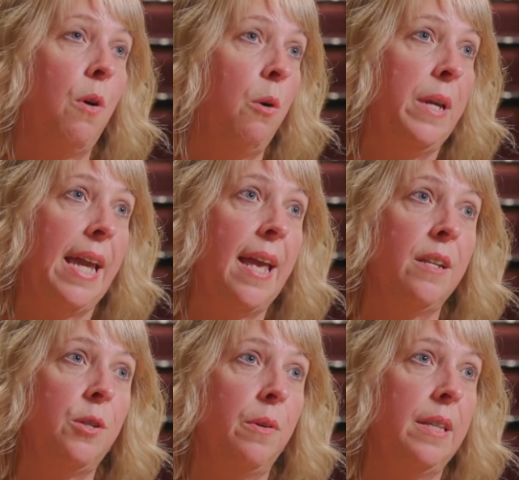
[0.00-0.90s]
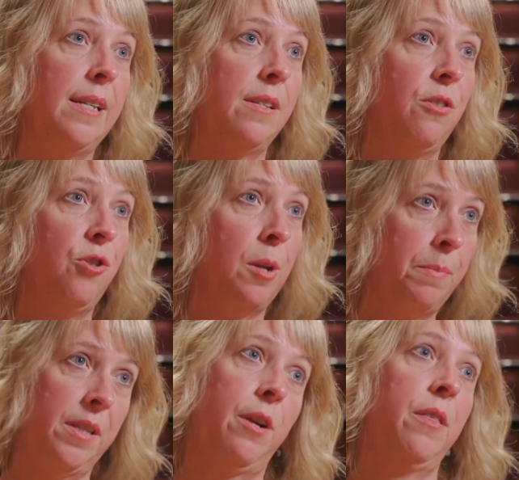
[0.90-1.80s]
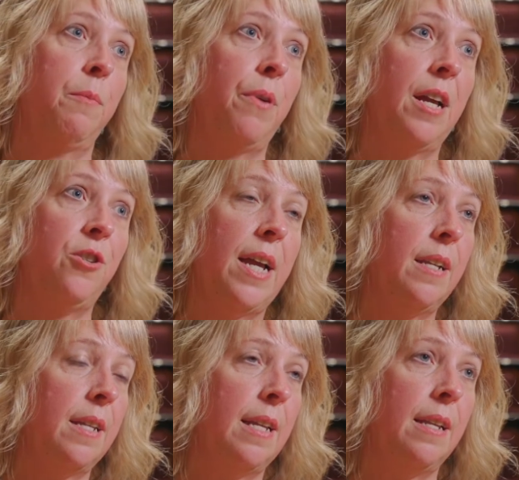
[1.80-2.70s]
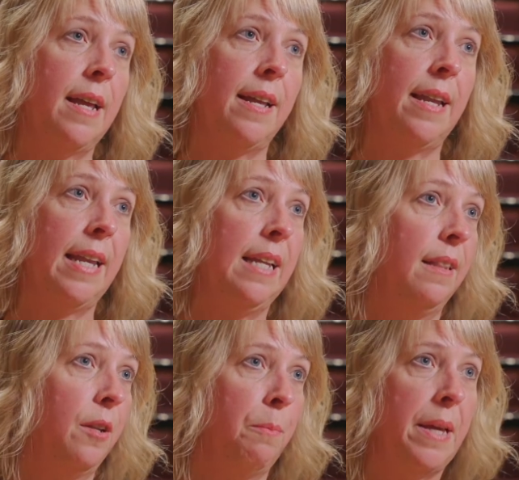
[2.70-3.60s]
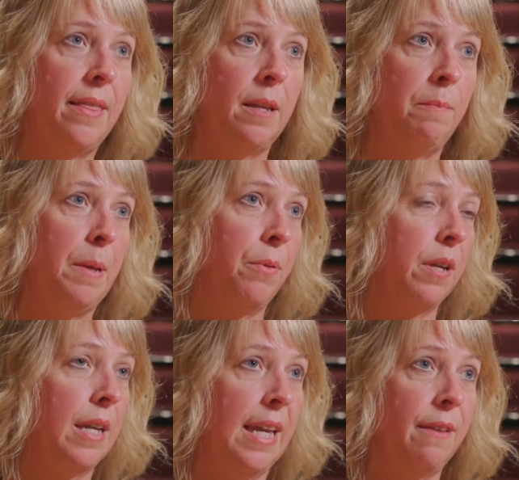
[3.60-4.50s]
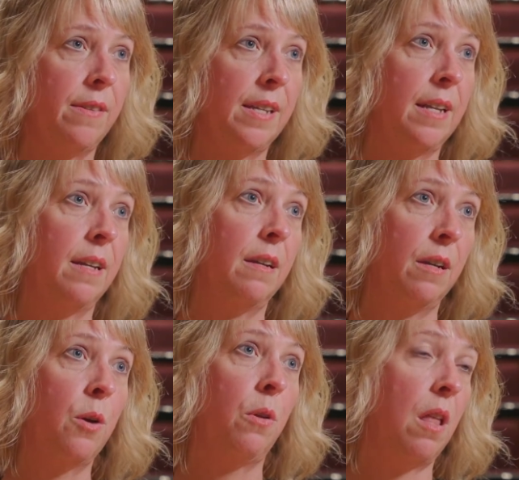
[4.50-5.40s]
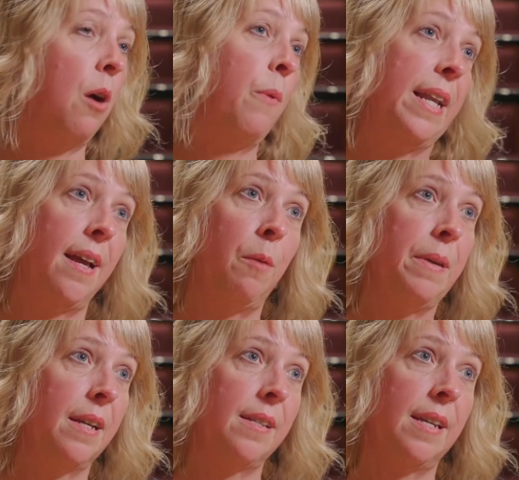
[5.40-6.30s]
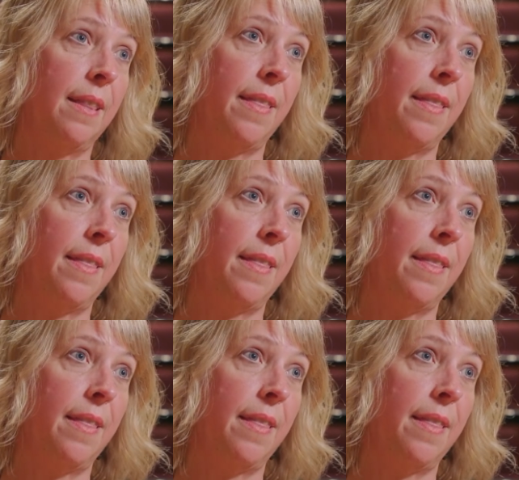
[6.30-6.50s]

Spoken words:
all we can to at least jumpstart the project, and any little bit that people can give is going to go a long way to helping us get